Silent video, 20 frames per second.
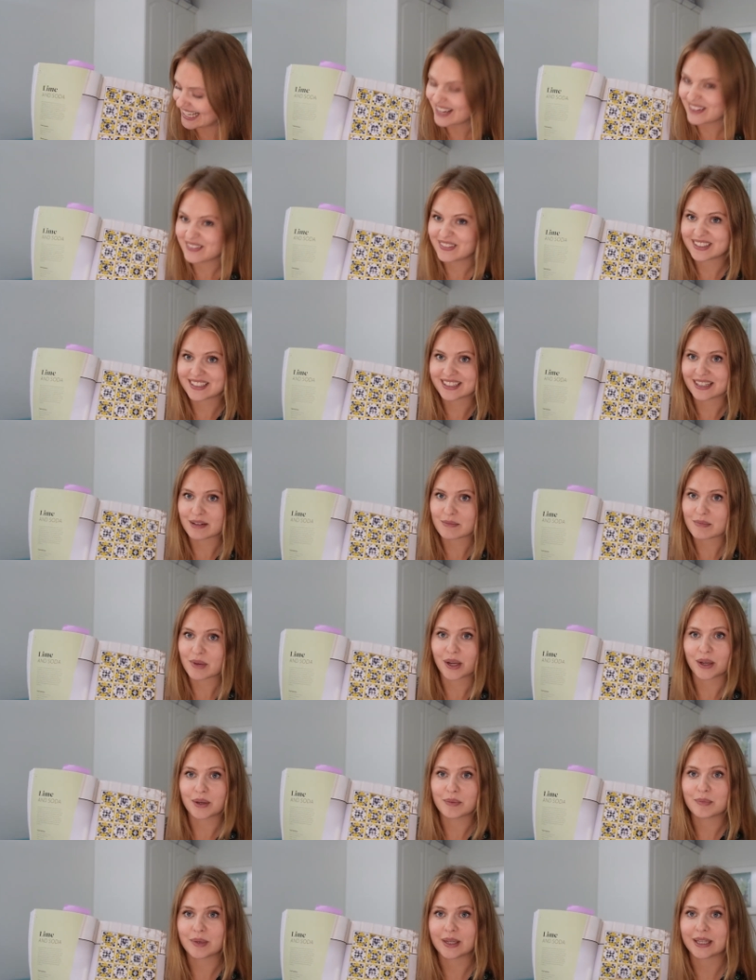which I'm
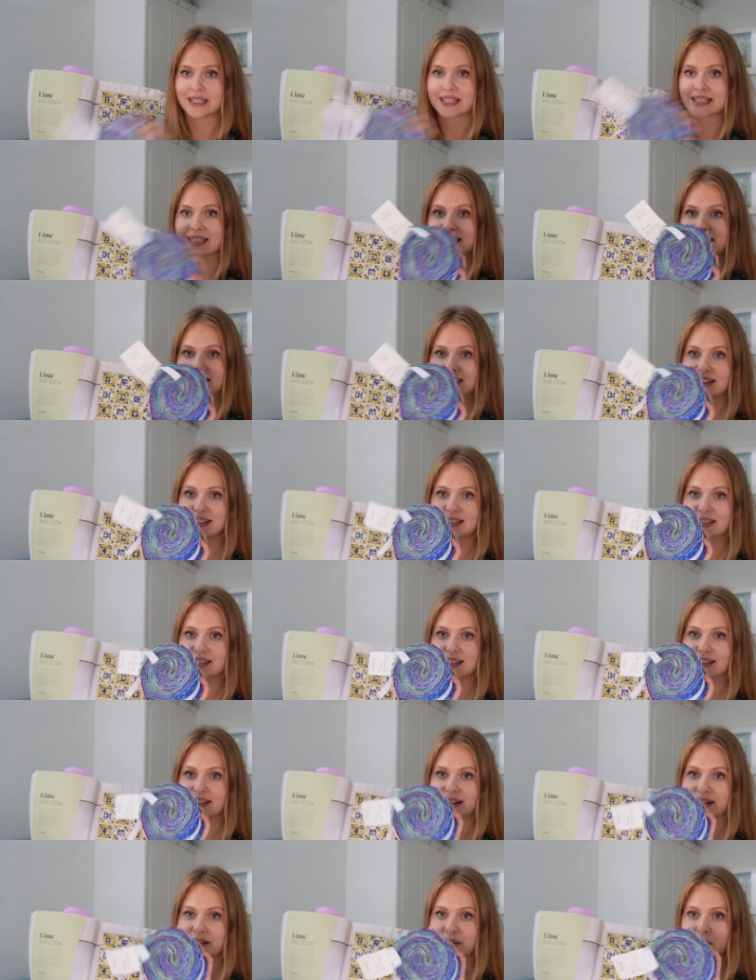hoping is going to
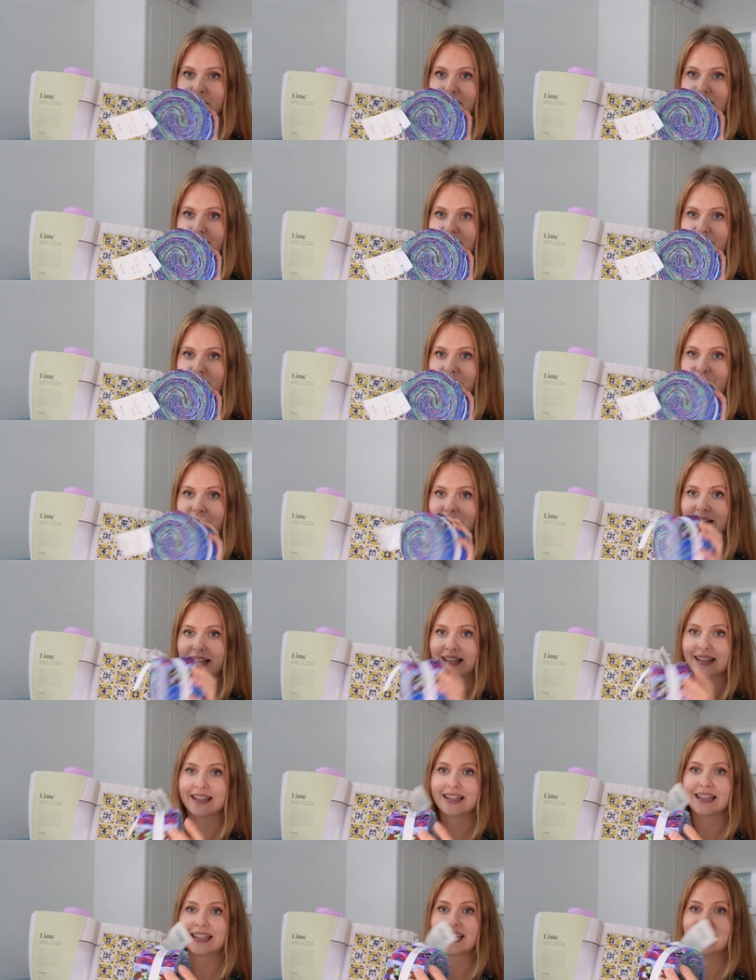go well
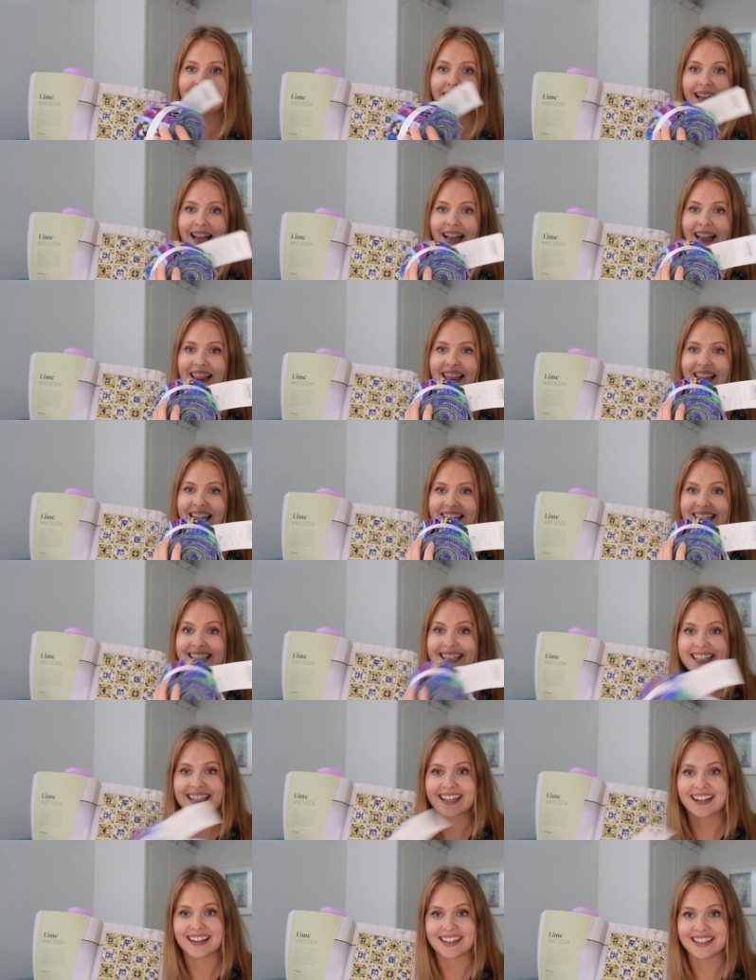with these
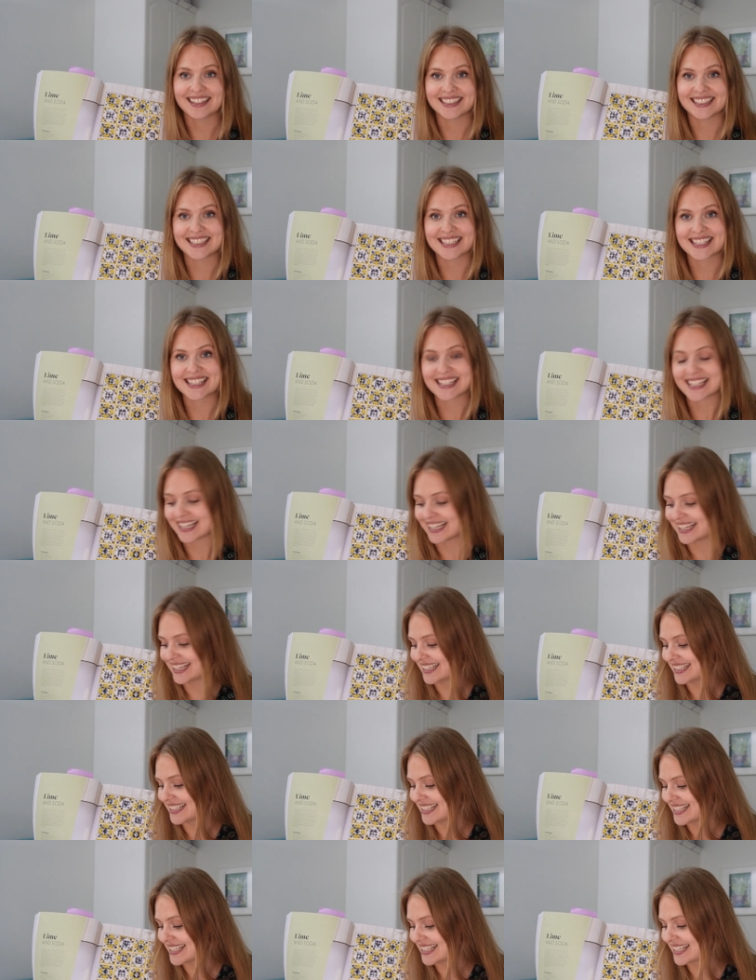colours
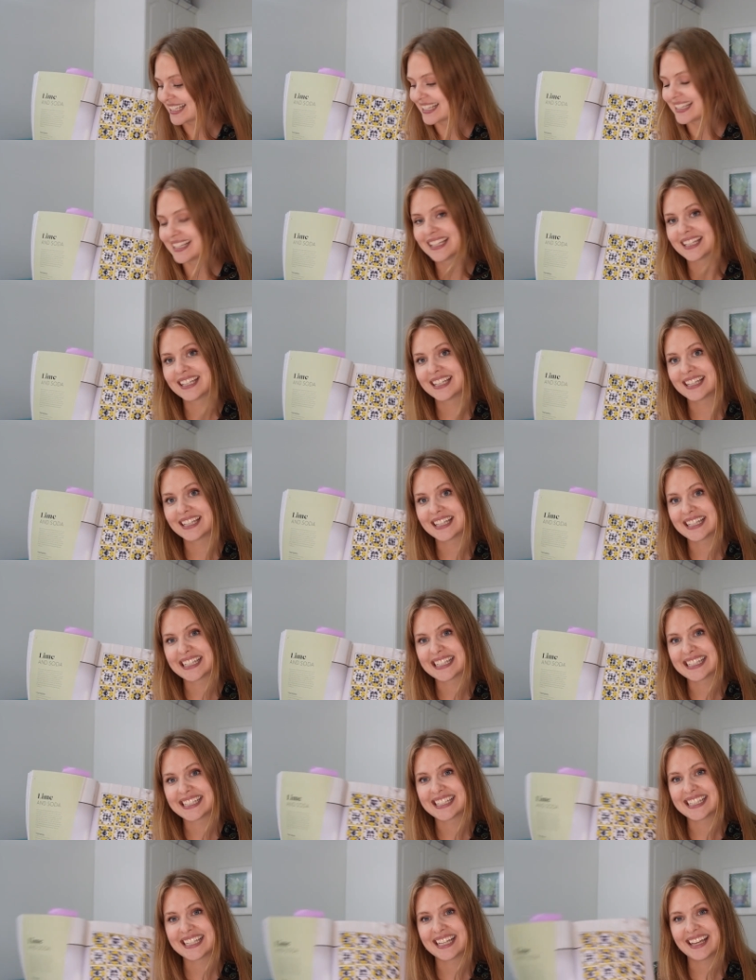and
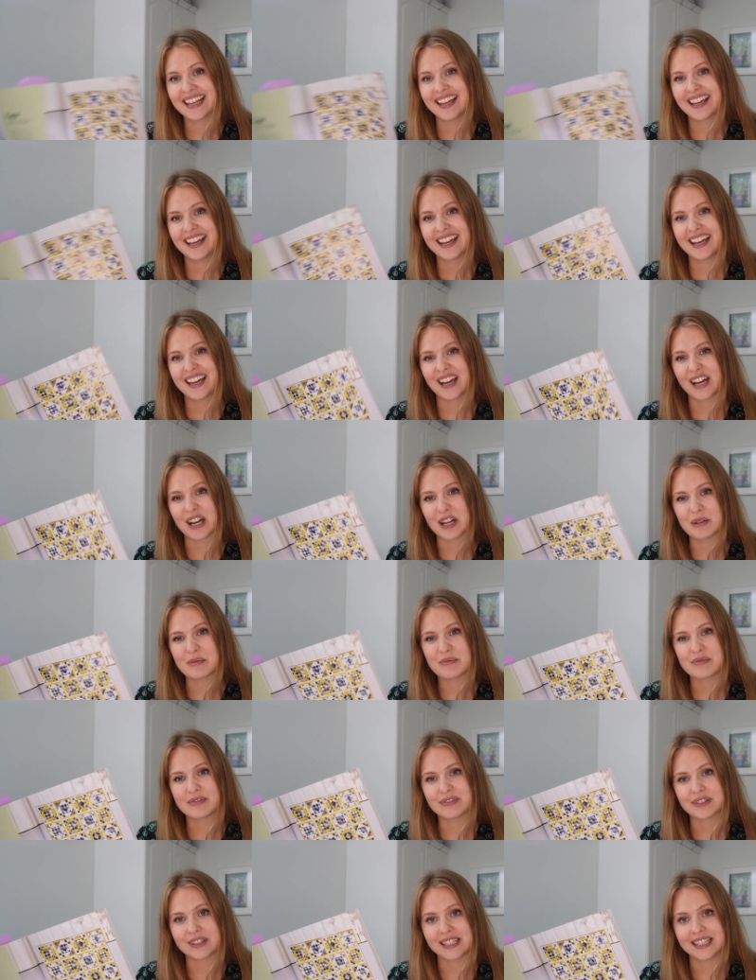
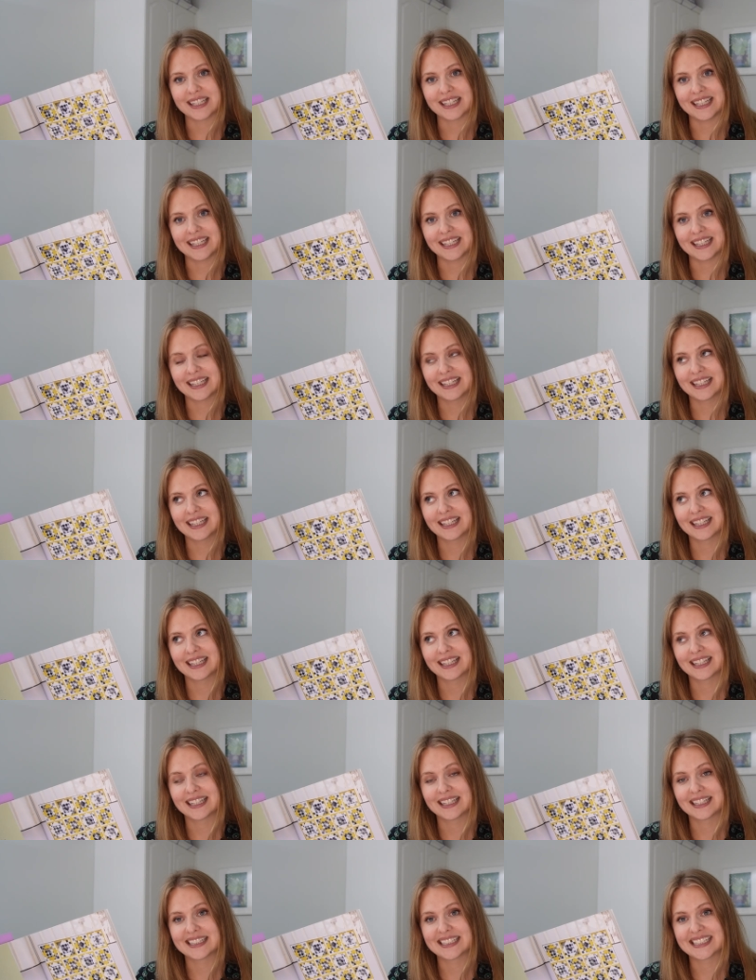hopefully
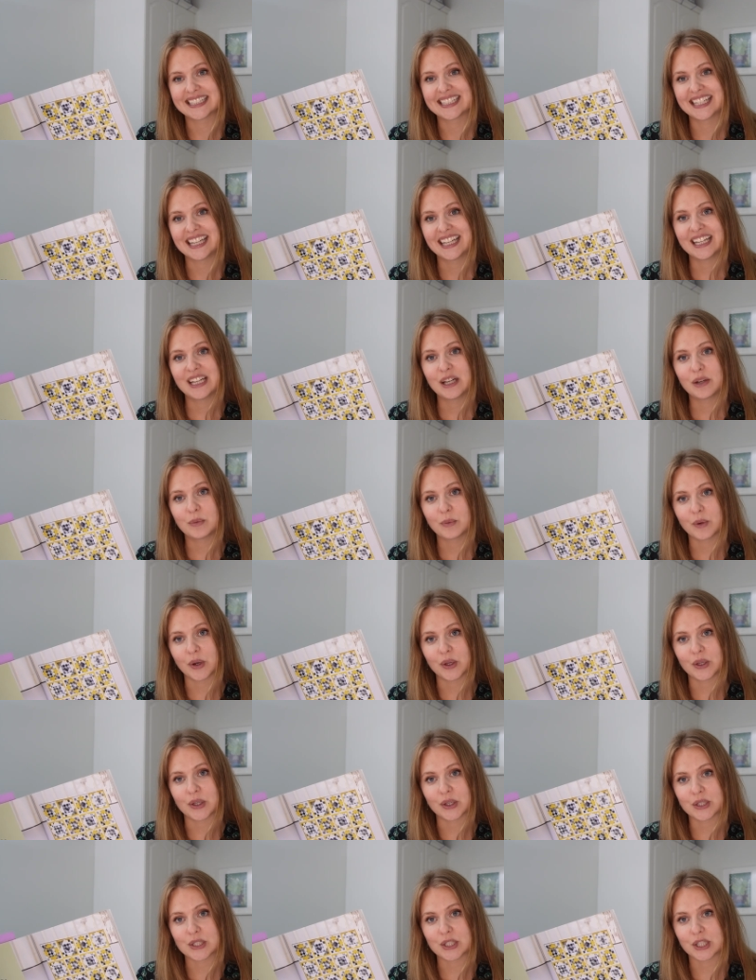won't
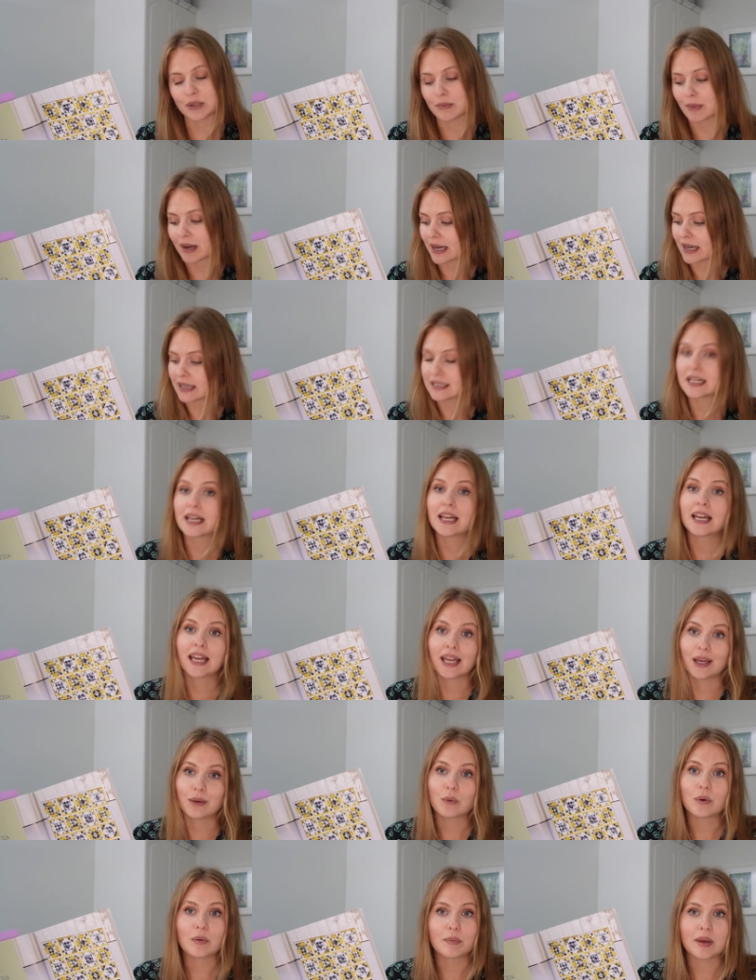look too bad.
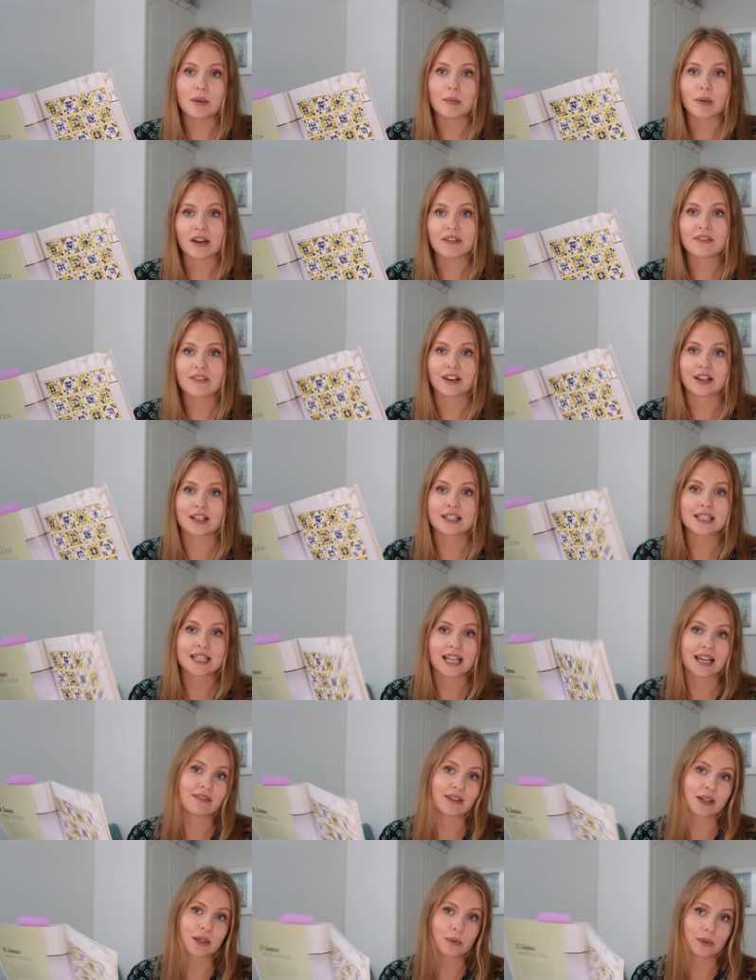It will be my first
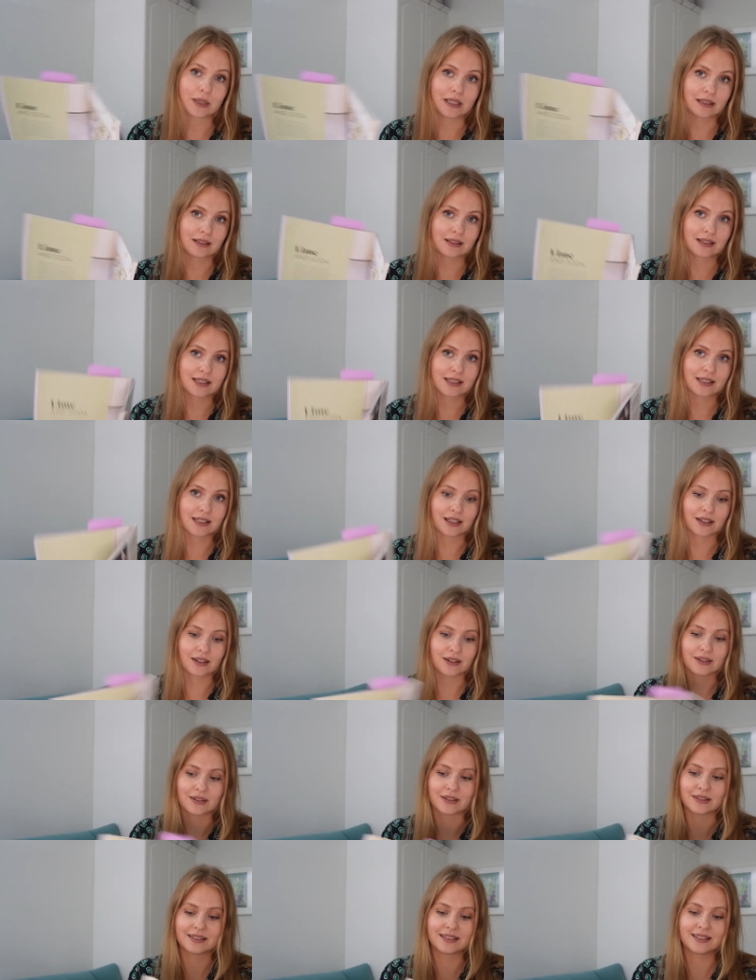ever quilt,
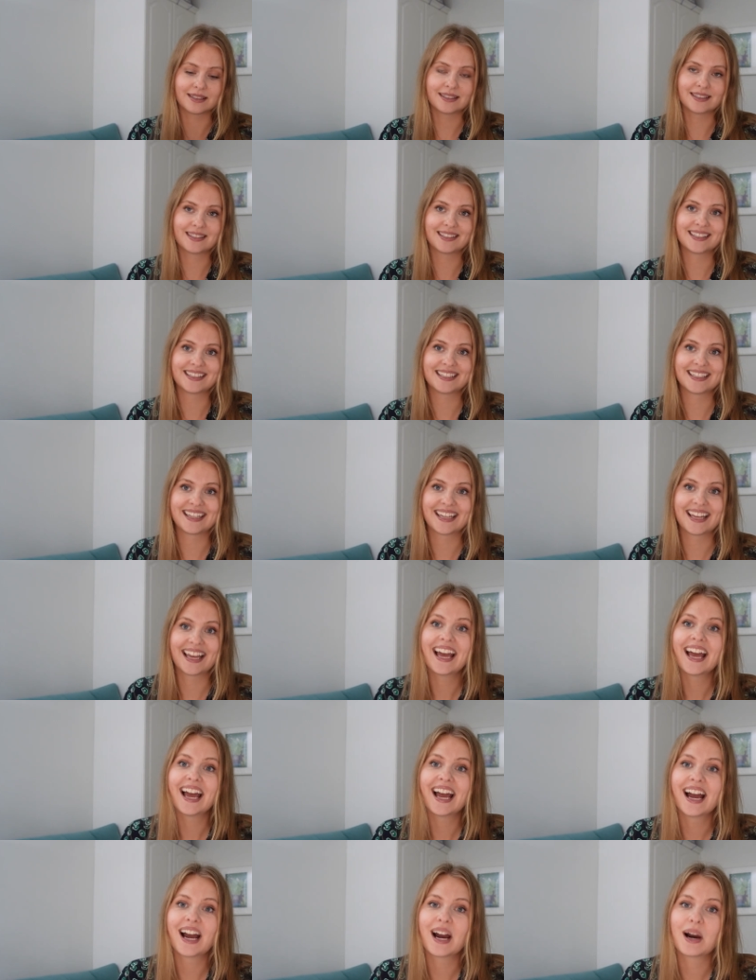so
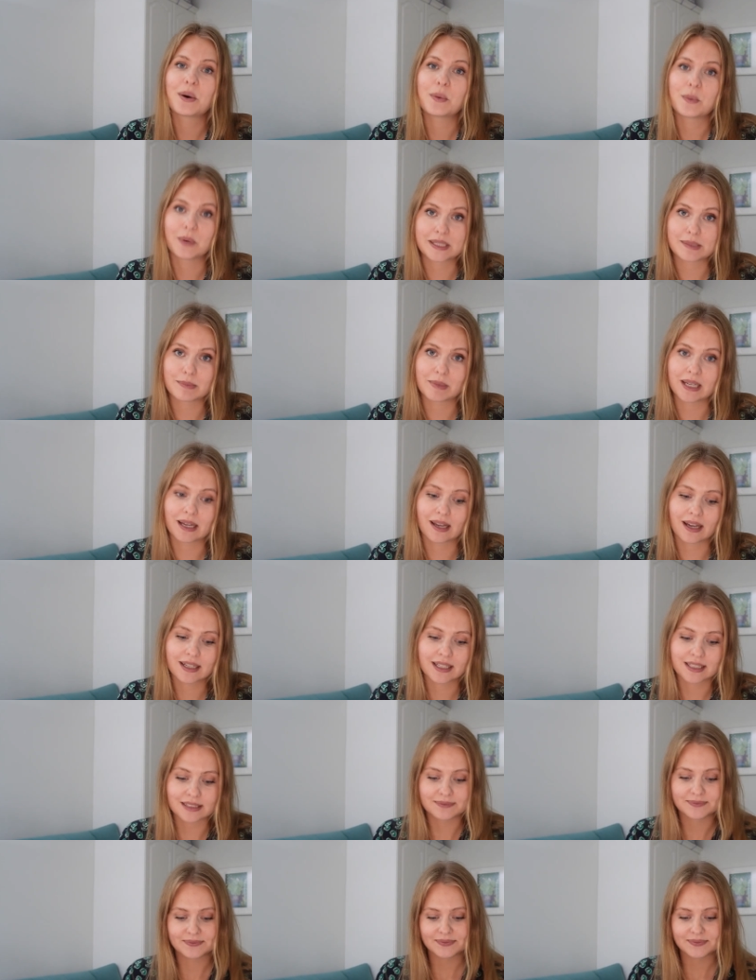wish me luck.